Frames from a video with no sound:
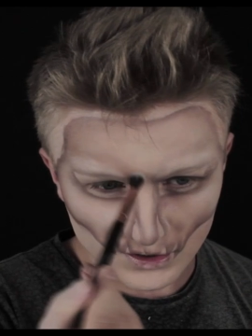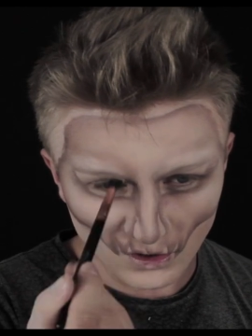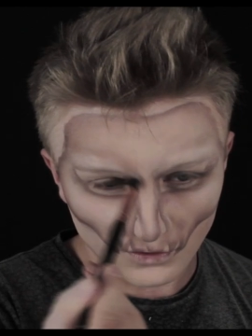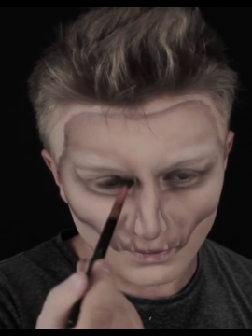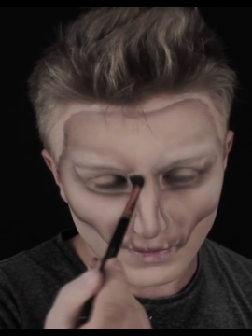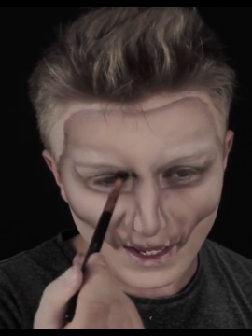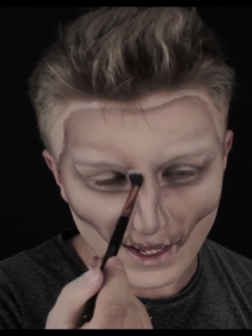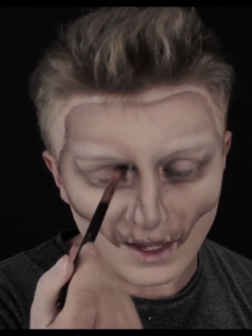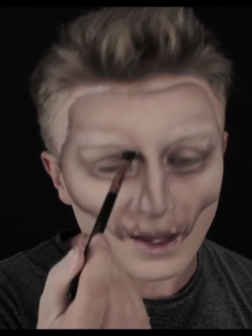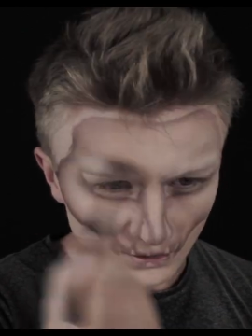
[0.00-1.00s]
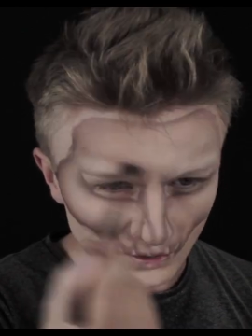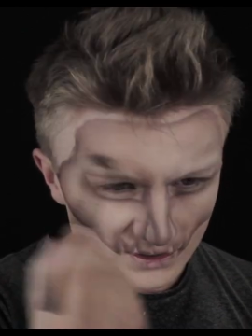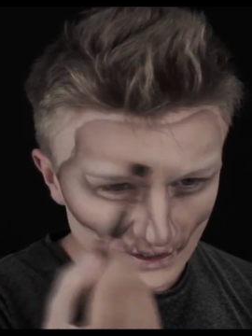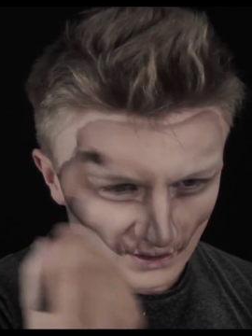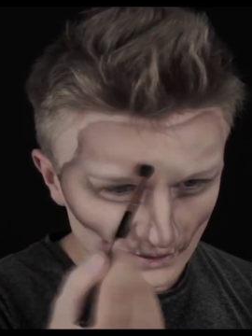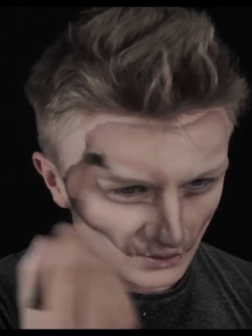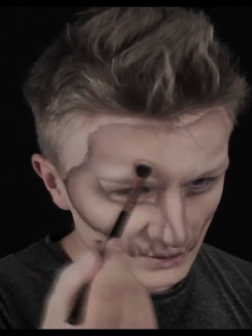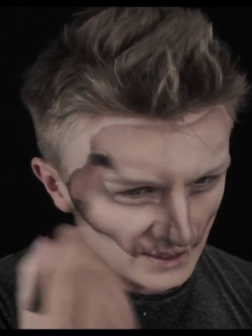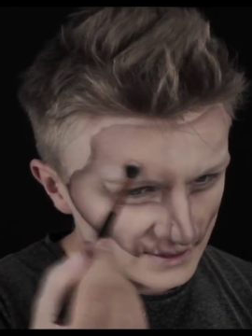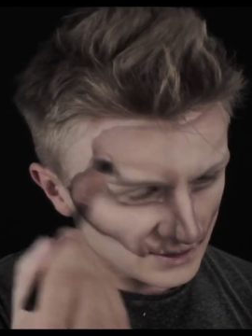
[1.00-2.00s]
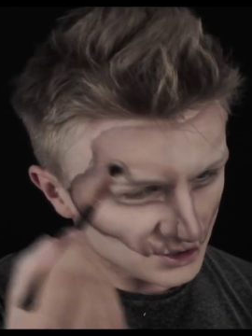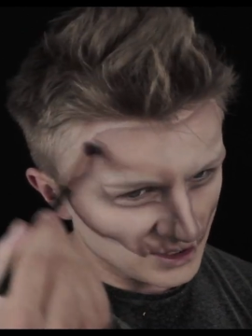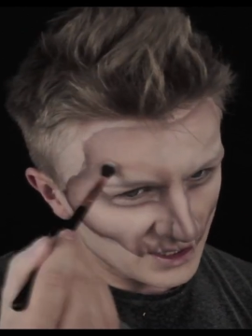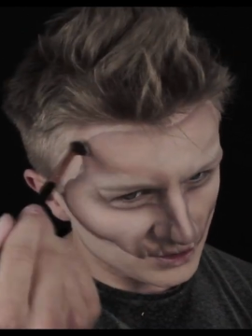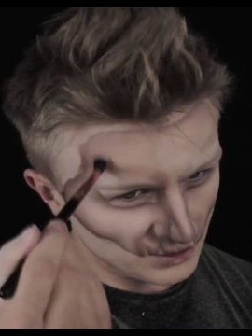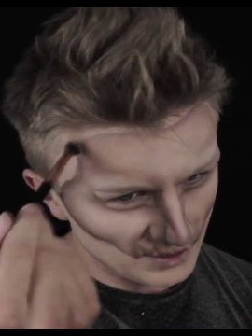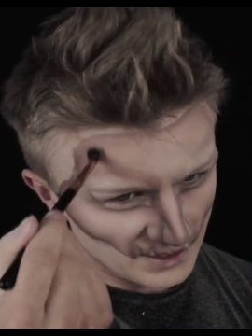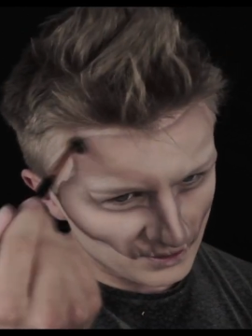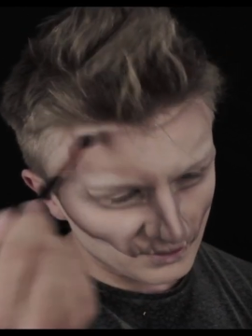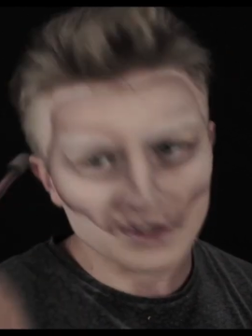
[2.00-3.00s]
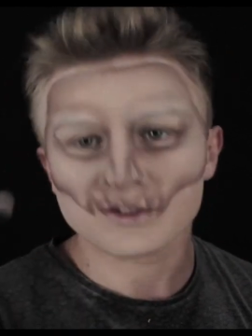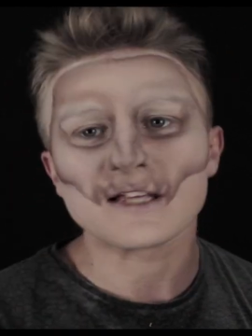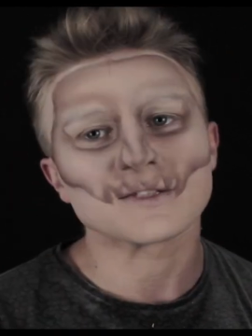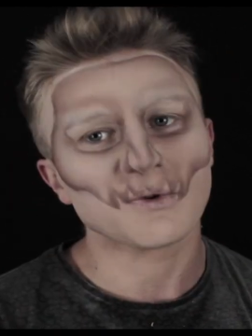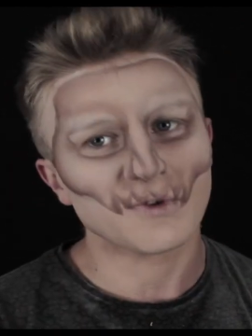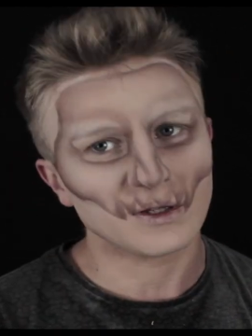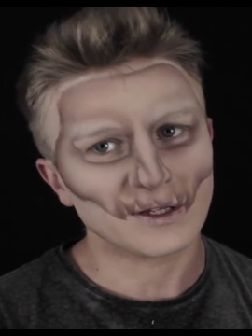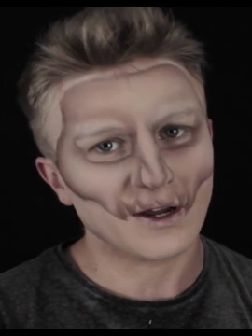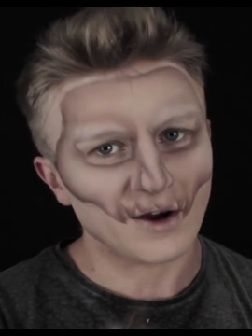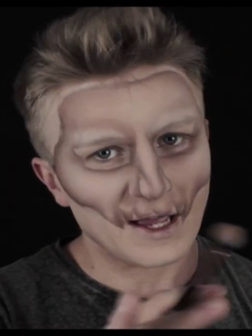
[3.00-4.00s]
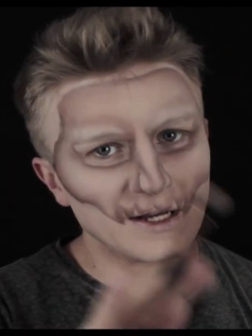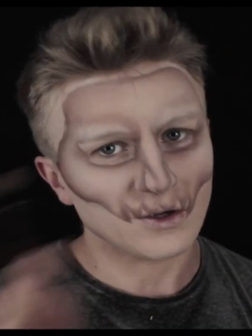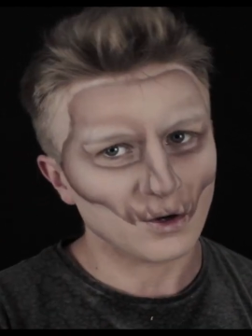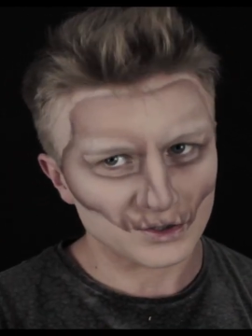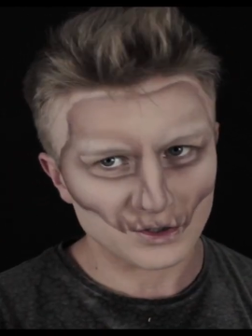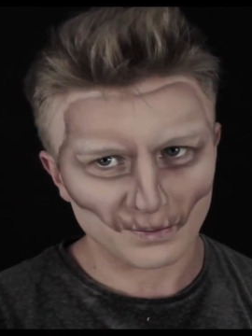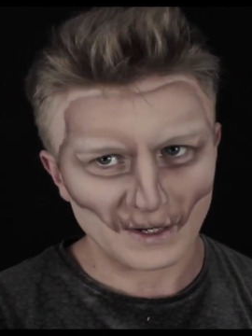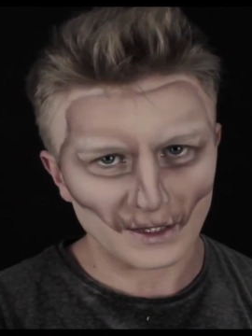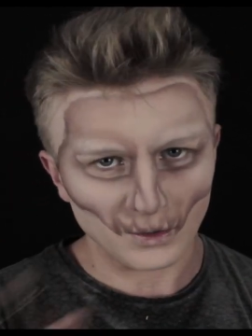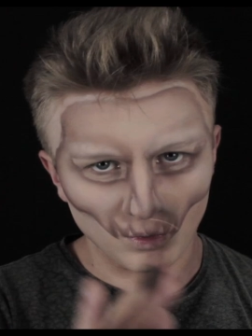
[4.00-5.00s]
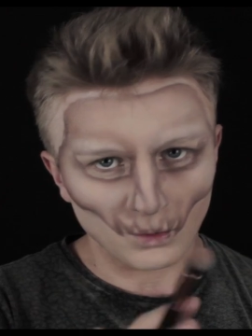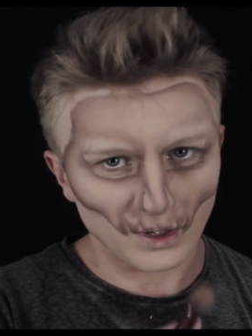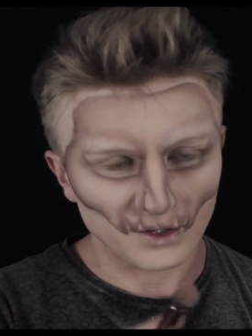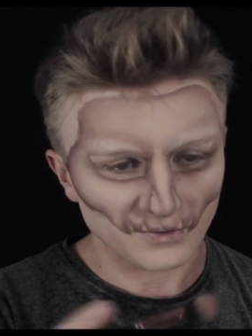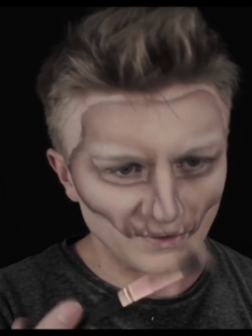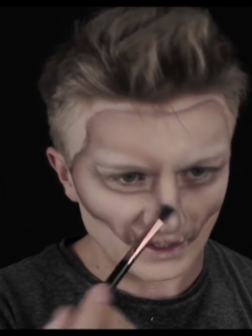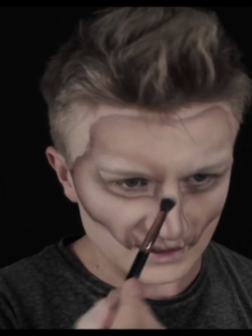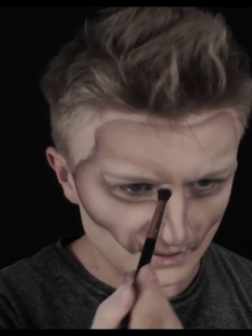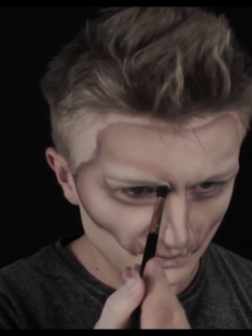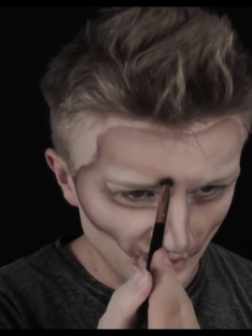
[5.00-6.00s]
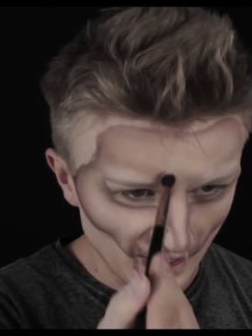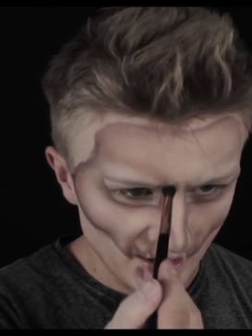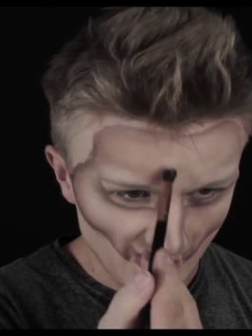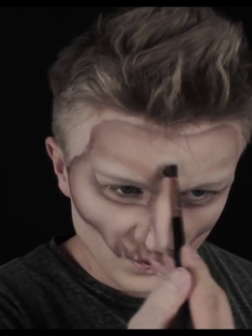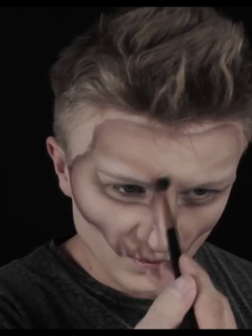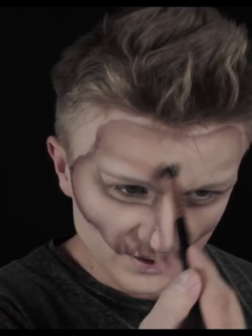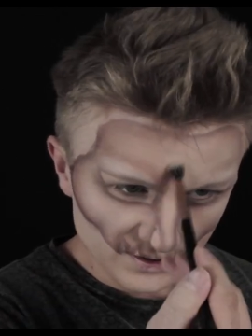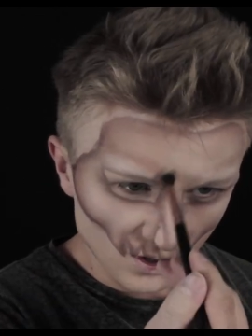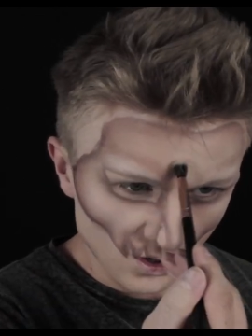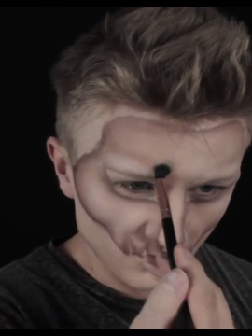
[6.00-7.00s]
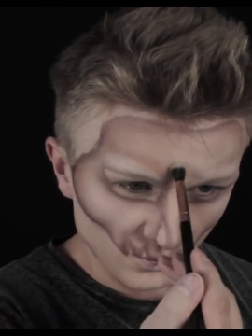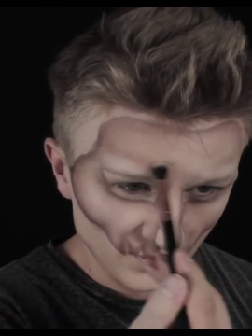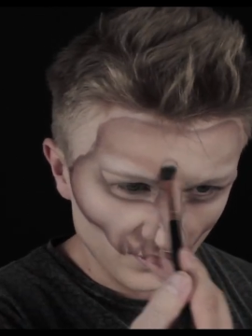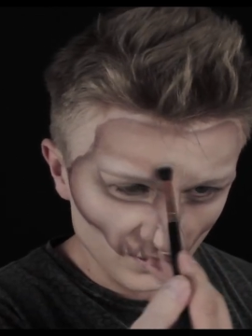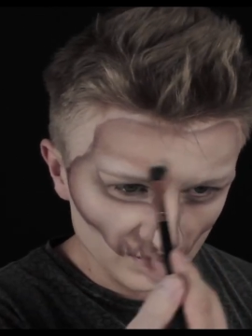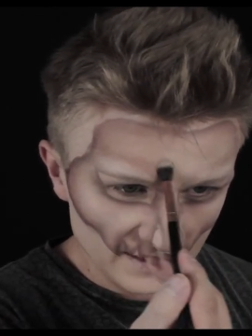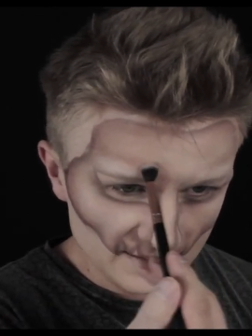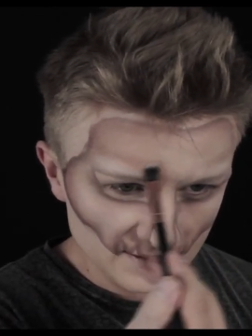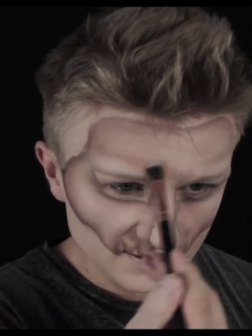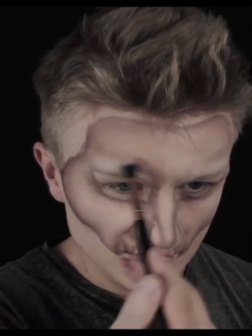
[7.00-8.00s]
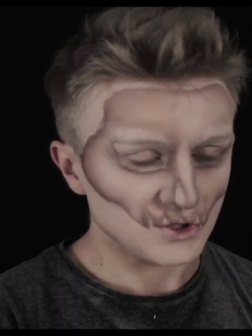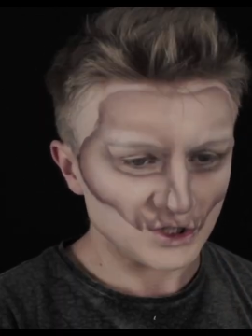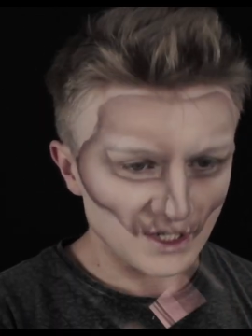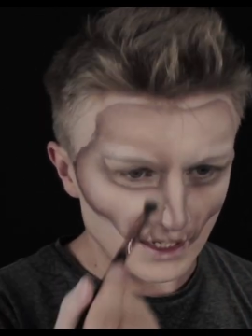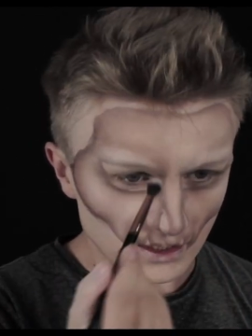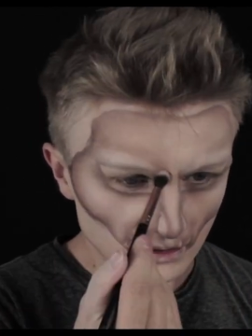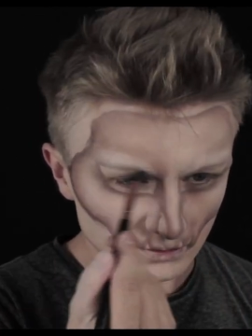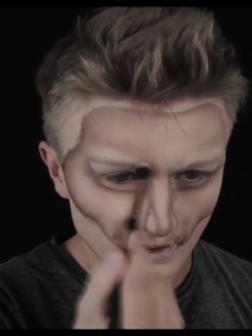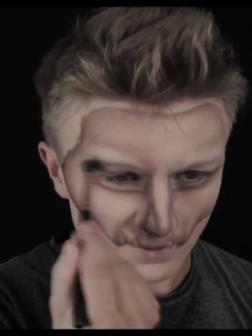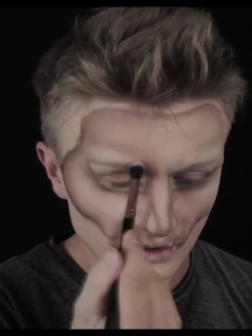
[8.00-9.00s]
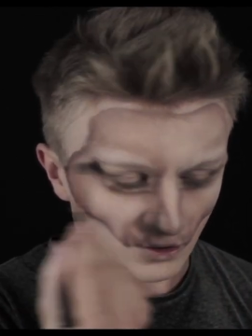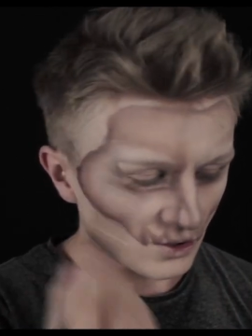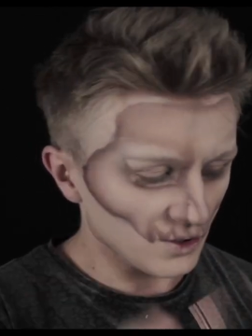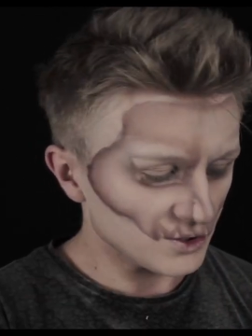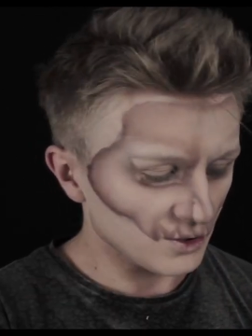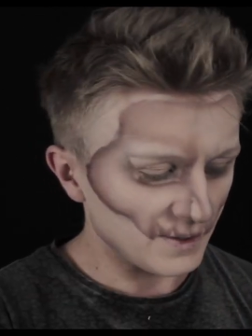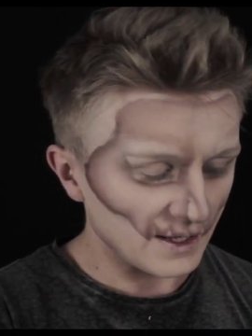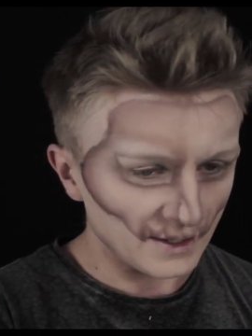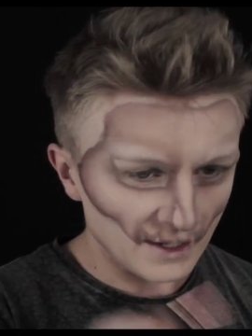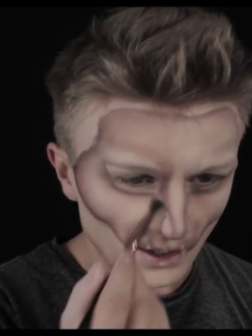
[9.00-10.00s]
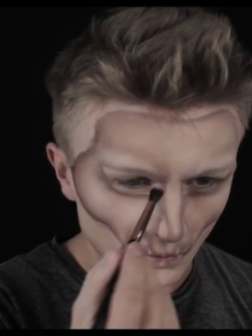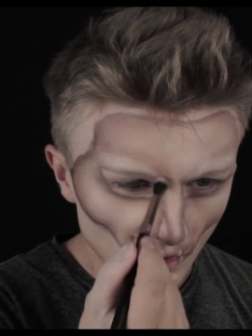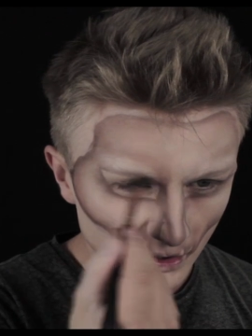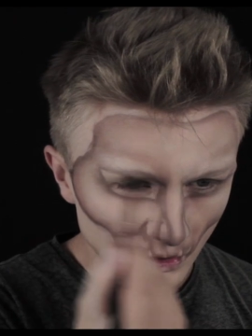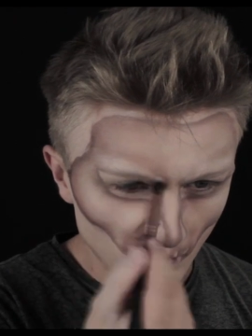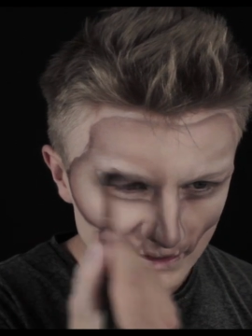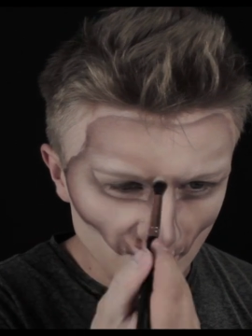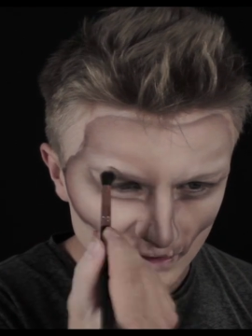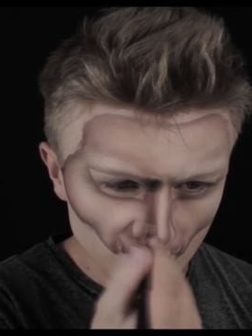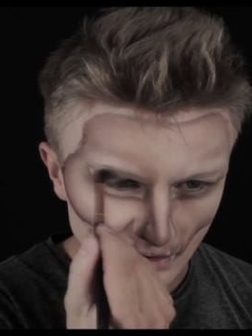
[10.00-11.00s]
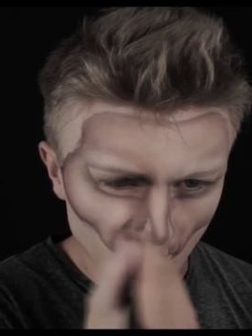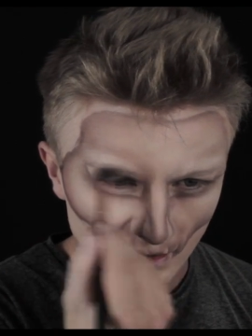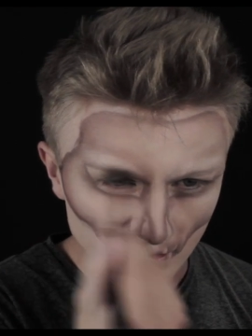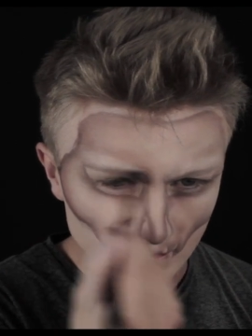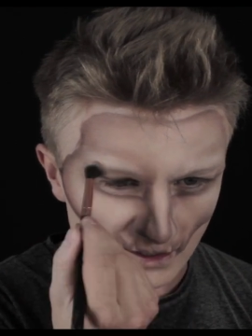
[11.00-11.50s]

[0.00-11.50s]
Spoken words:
off by using your lightest shadow in, because let's be real here, any contour palette will work for this, but you want to start off with your lightest shade in your contour palette and work your way down to the darkest